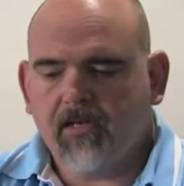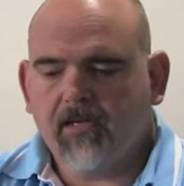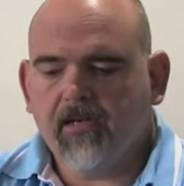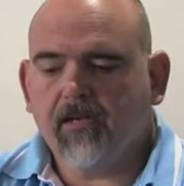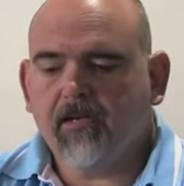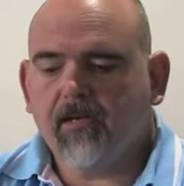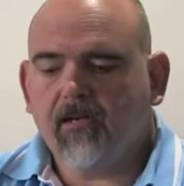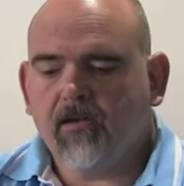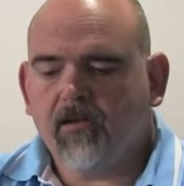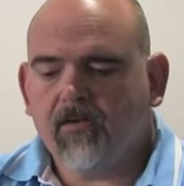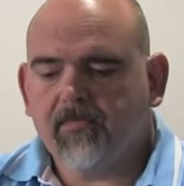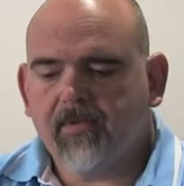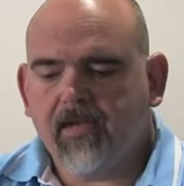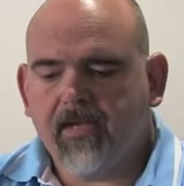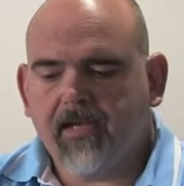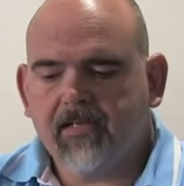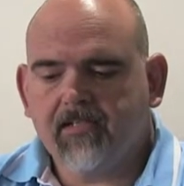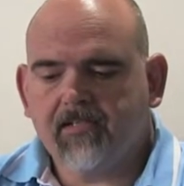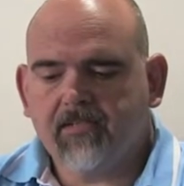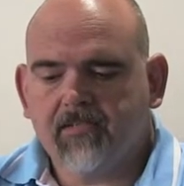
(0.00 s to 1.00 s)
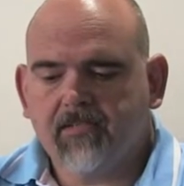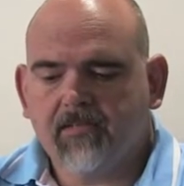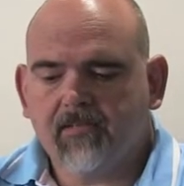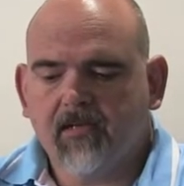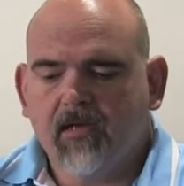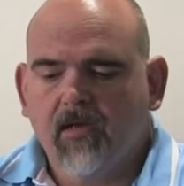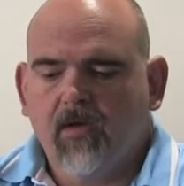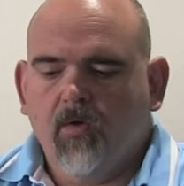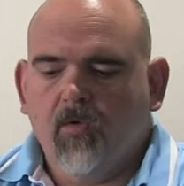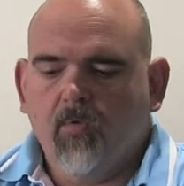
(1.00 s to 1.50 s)
And in a lot of
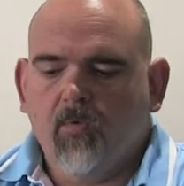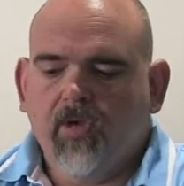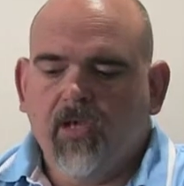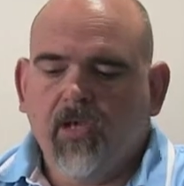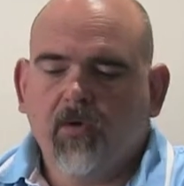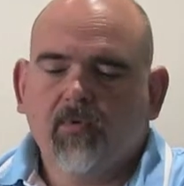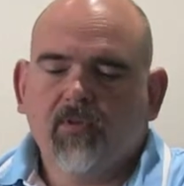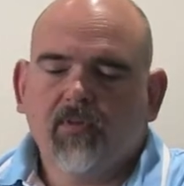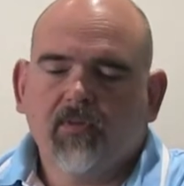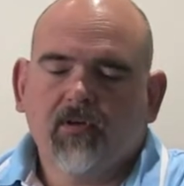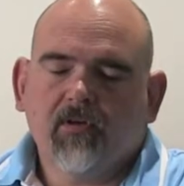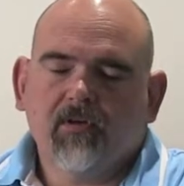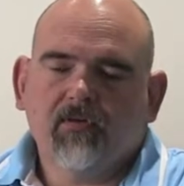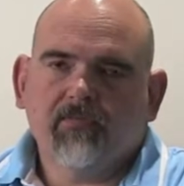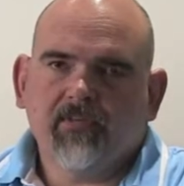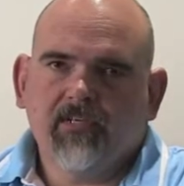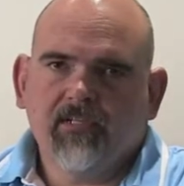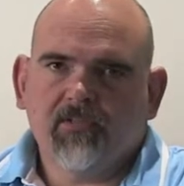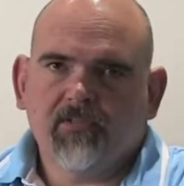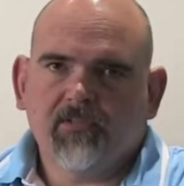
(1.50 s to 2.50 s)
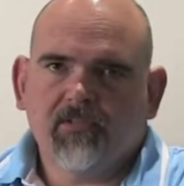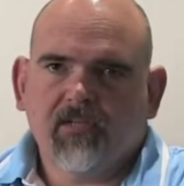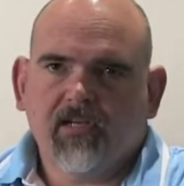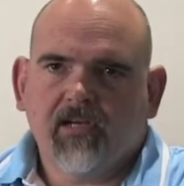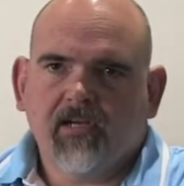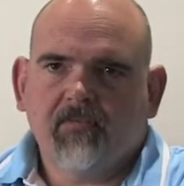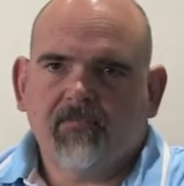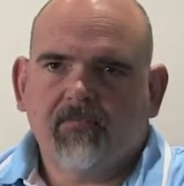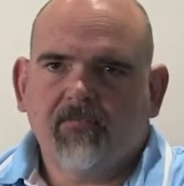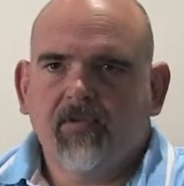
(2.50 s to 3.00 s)
cases, where with the conventional
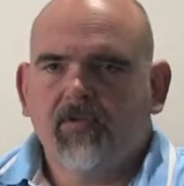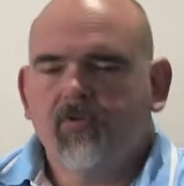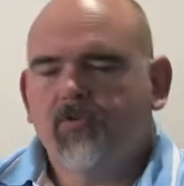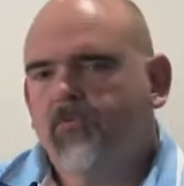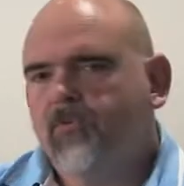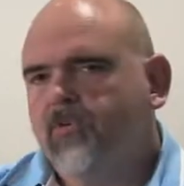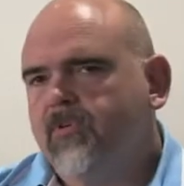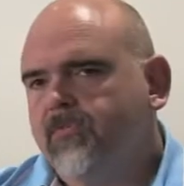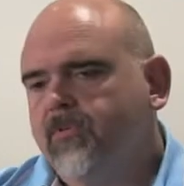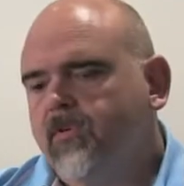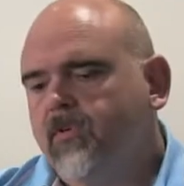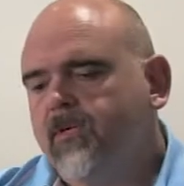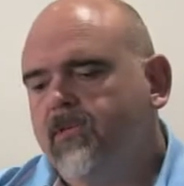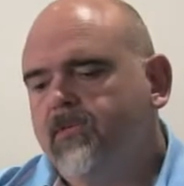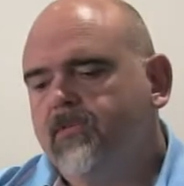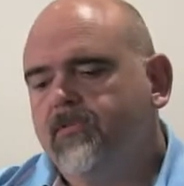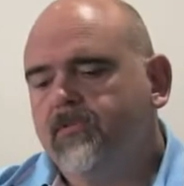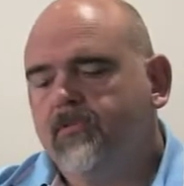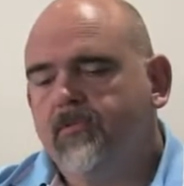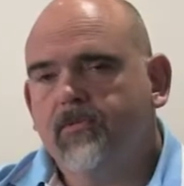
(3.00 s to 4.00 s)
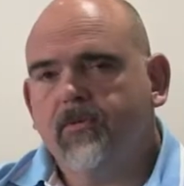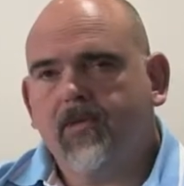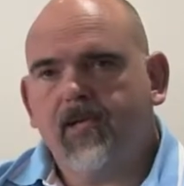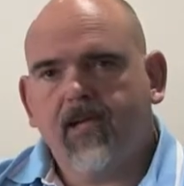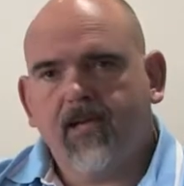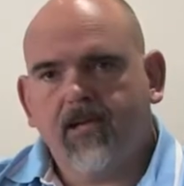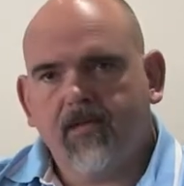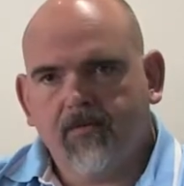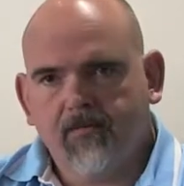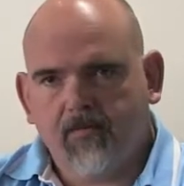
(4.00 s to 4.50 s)
high feed you would have gone
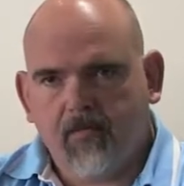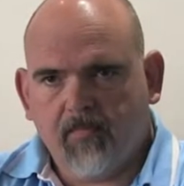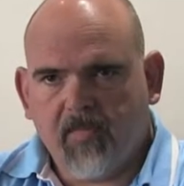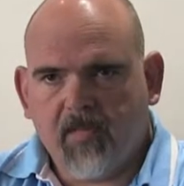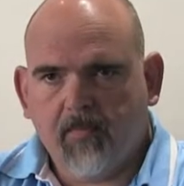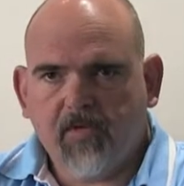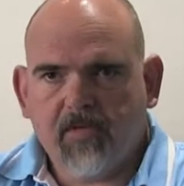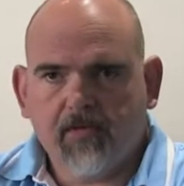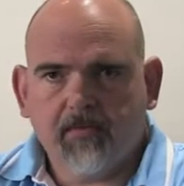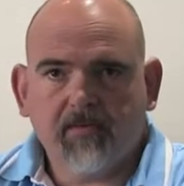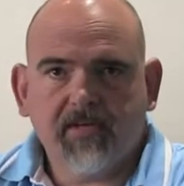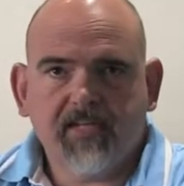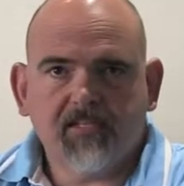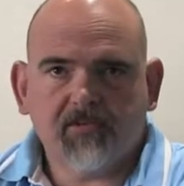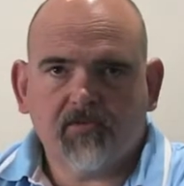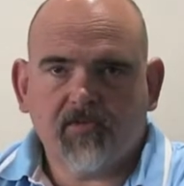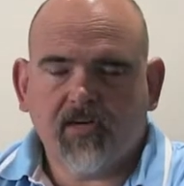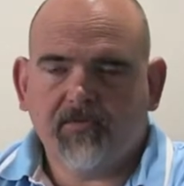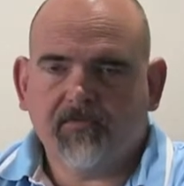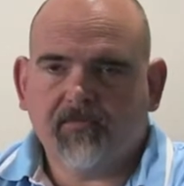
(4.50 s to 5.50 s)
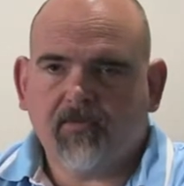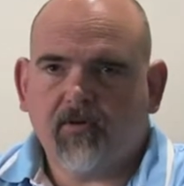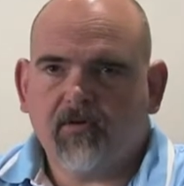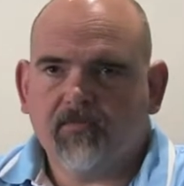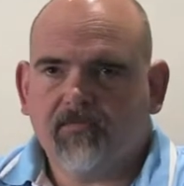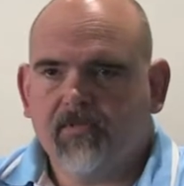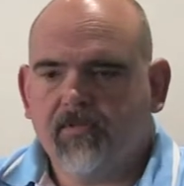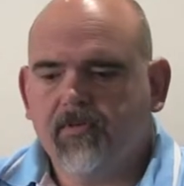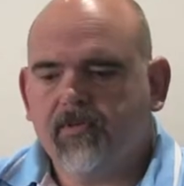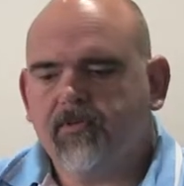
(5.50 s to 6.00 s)
to maybe a rest rough
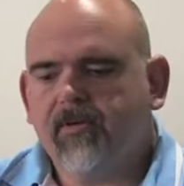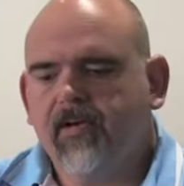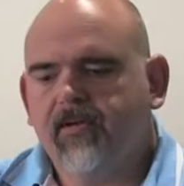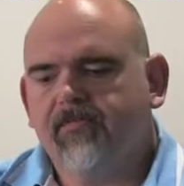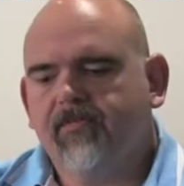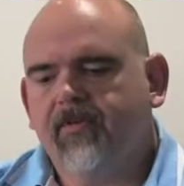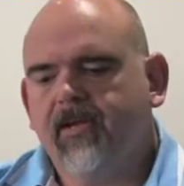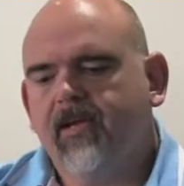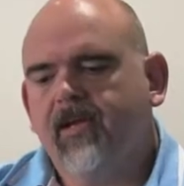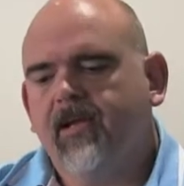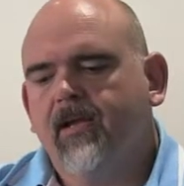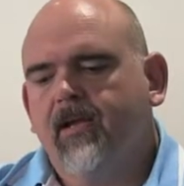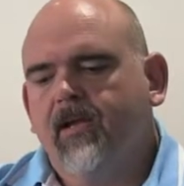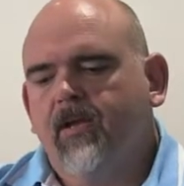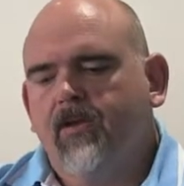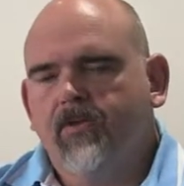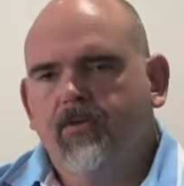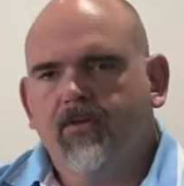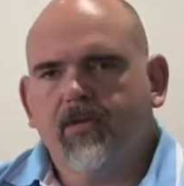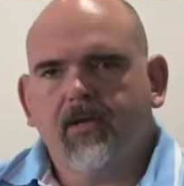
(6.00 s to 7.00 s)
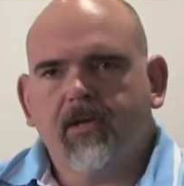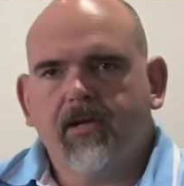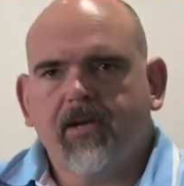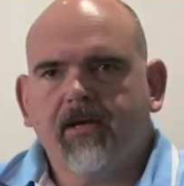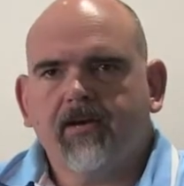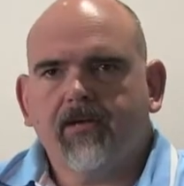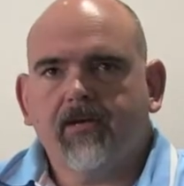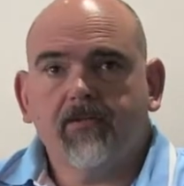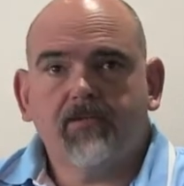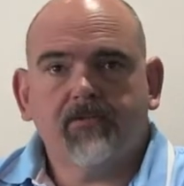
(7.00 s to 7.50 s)
after your roughing, you can
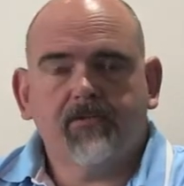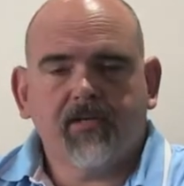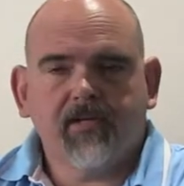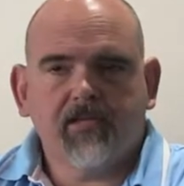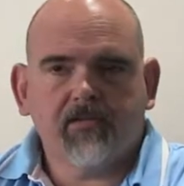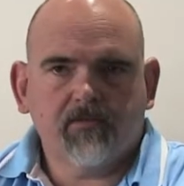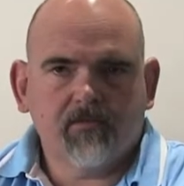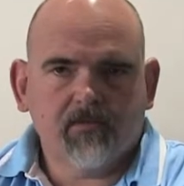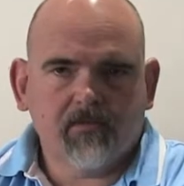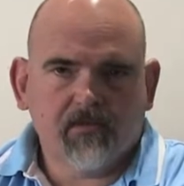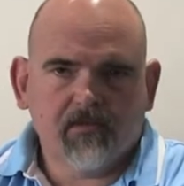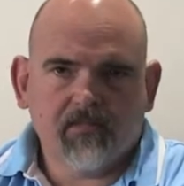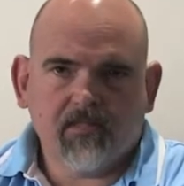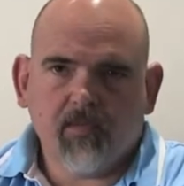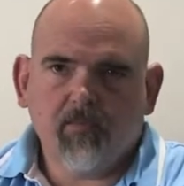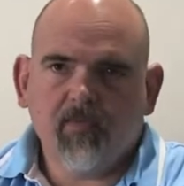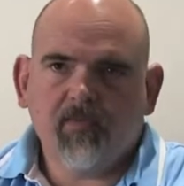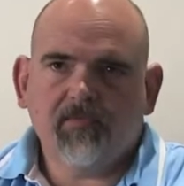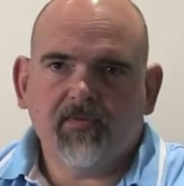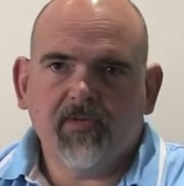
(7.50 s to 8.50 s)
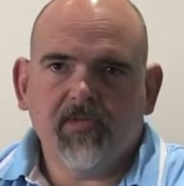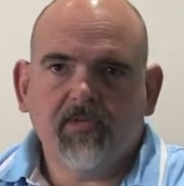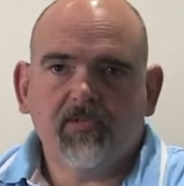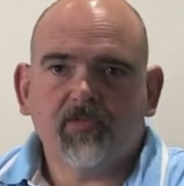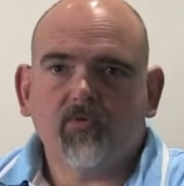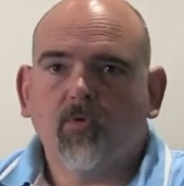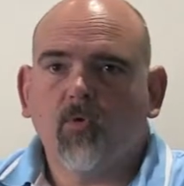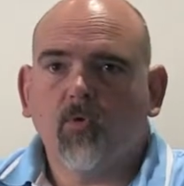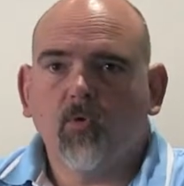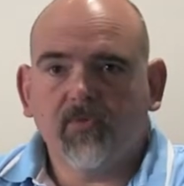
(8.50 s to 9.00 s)
now go straight to a
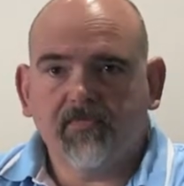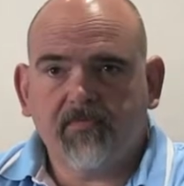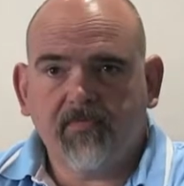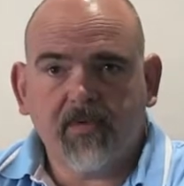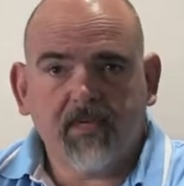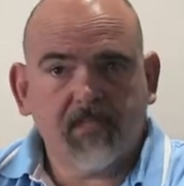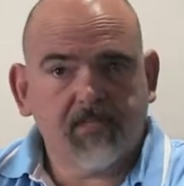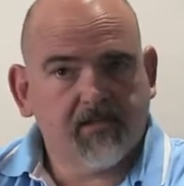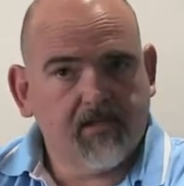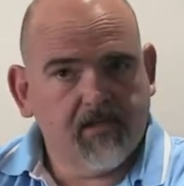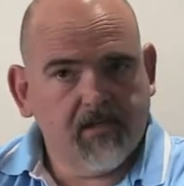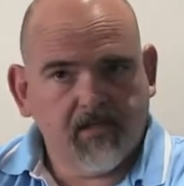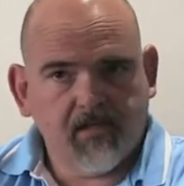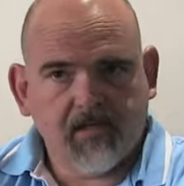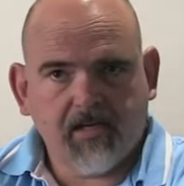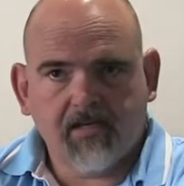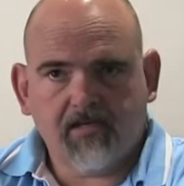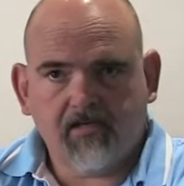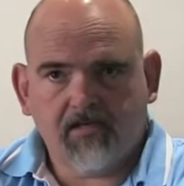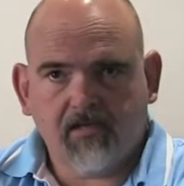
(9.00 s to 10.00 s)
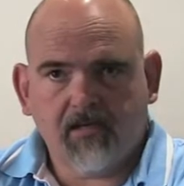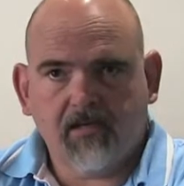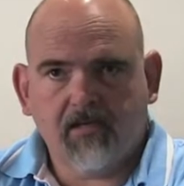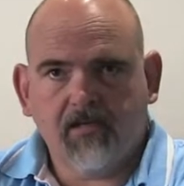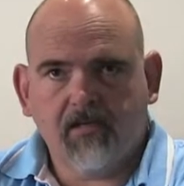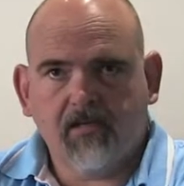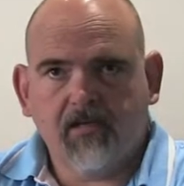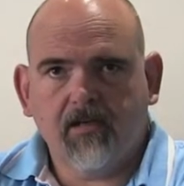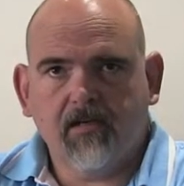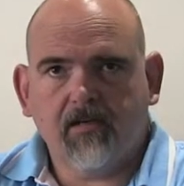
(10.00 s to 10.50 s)
semi-finish or a finishing case
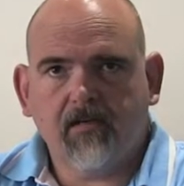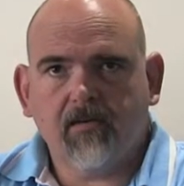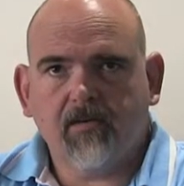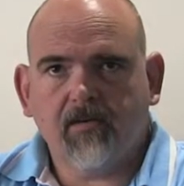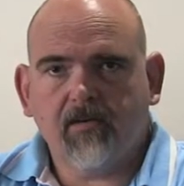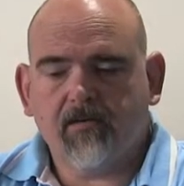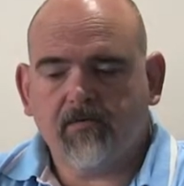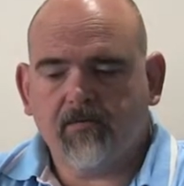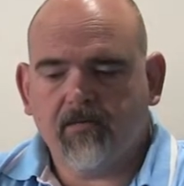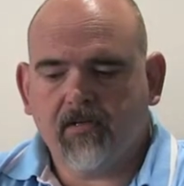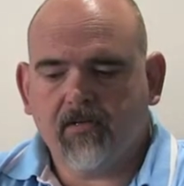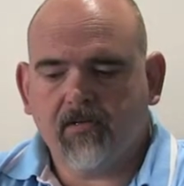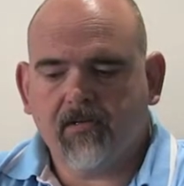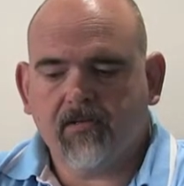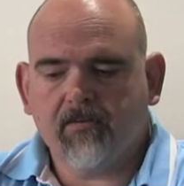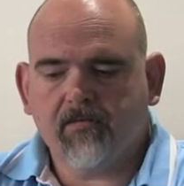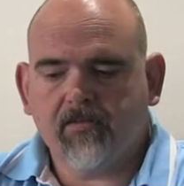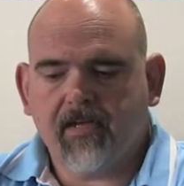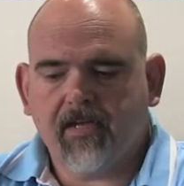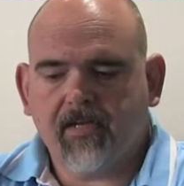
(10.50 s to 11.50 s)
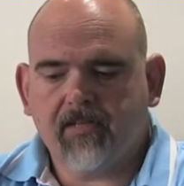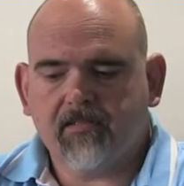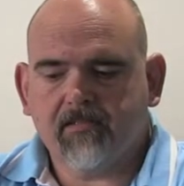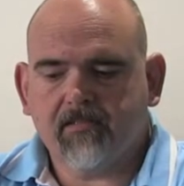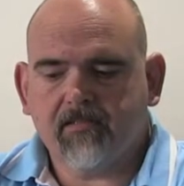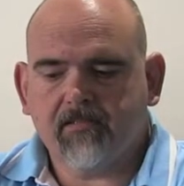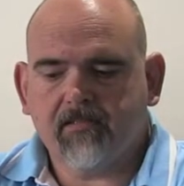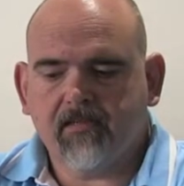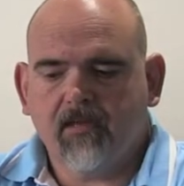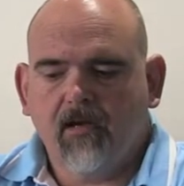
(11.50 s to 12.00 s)
in a lot of
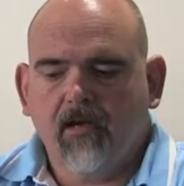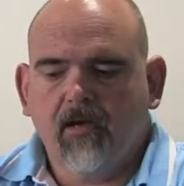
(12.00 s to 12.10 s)
cases.